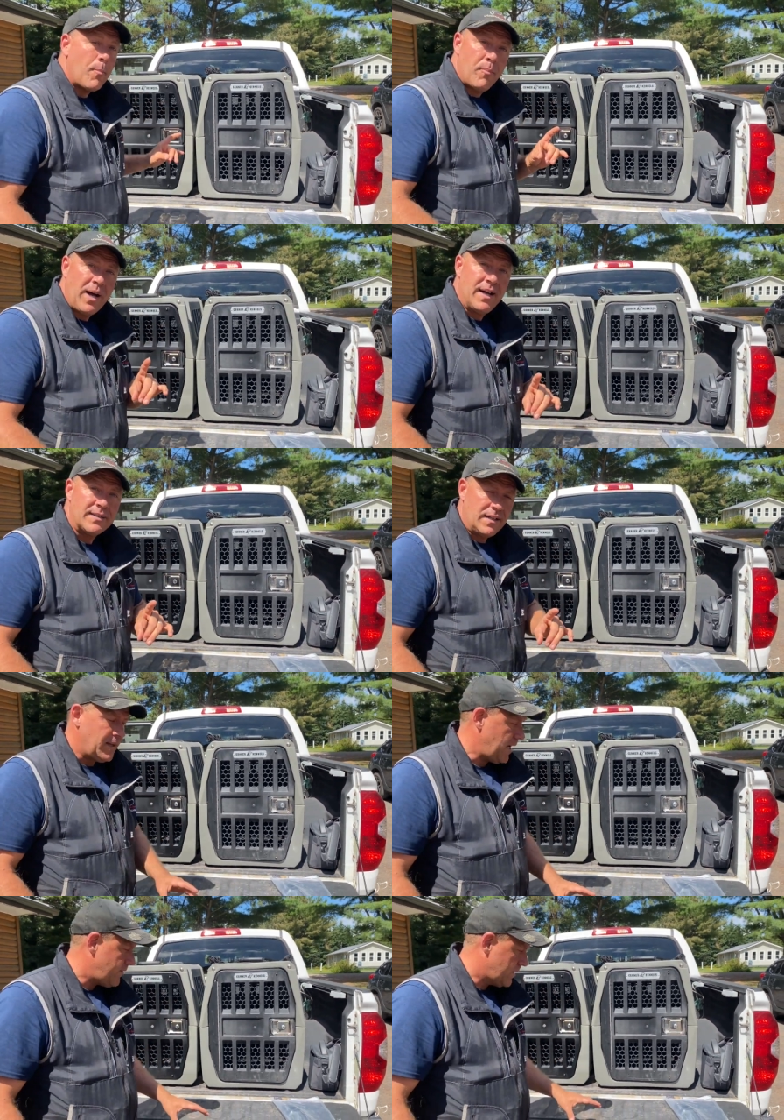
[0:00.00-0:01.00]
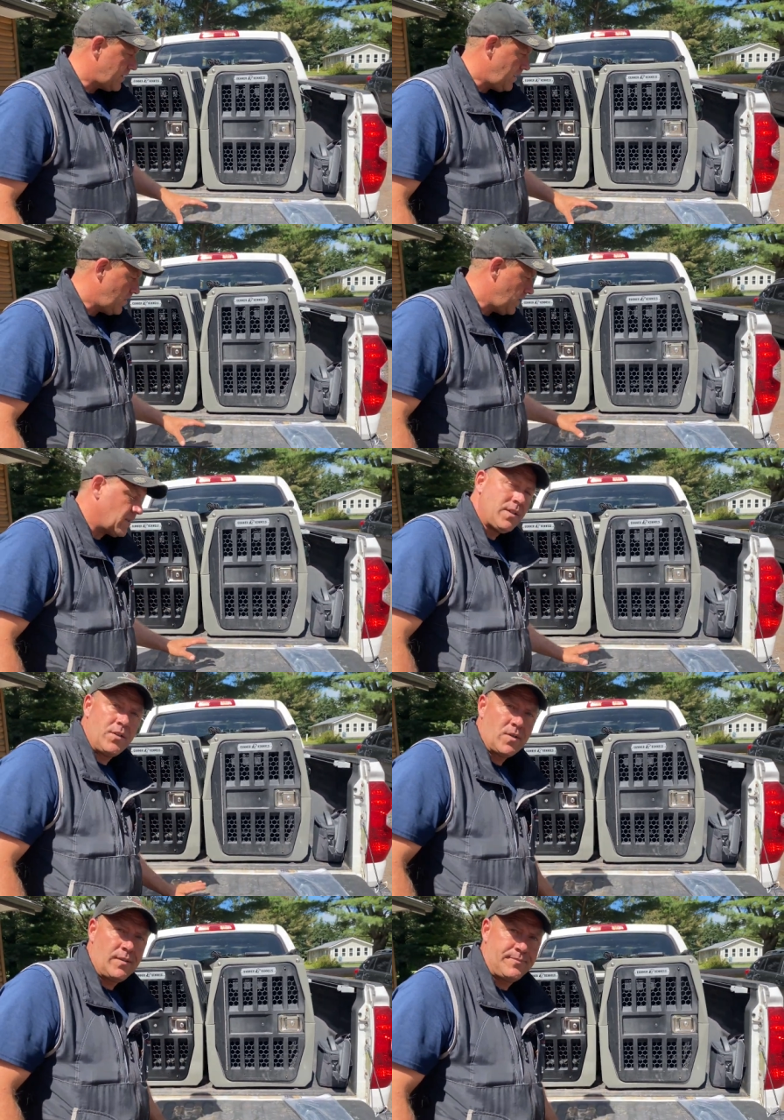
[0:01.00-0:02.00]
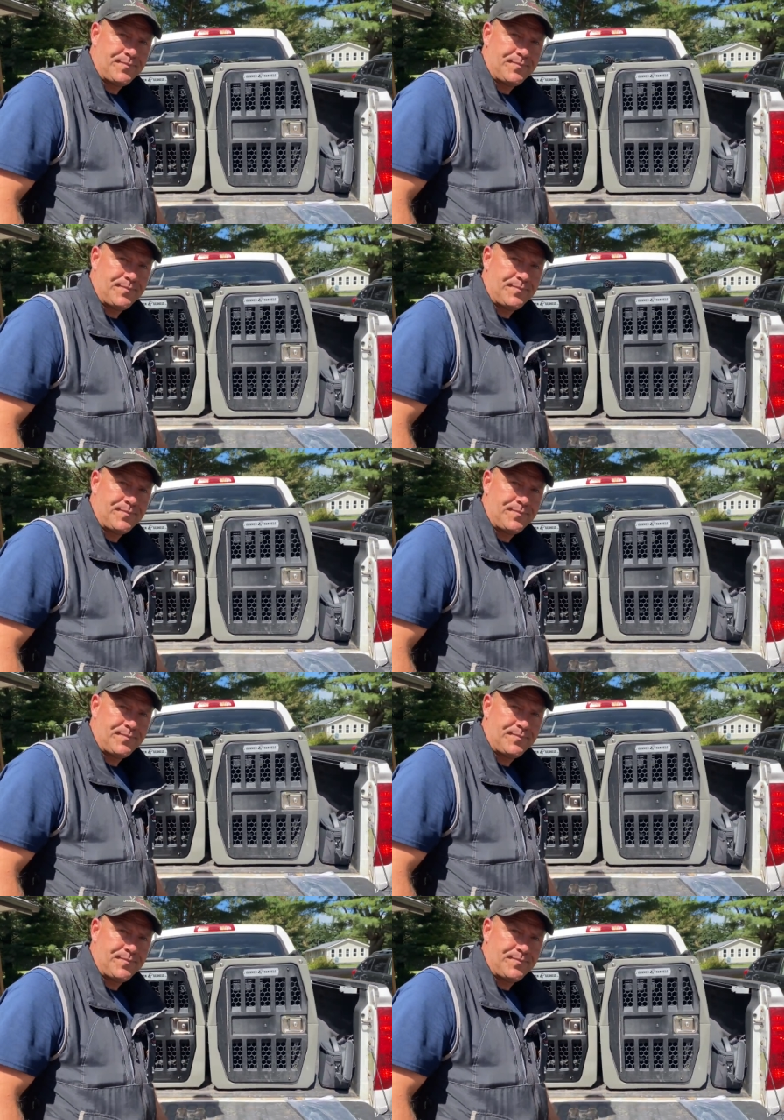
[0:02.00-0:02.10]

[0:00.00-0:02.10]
but, and I have a Toyota Tundra,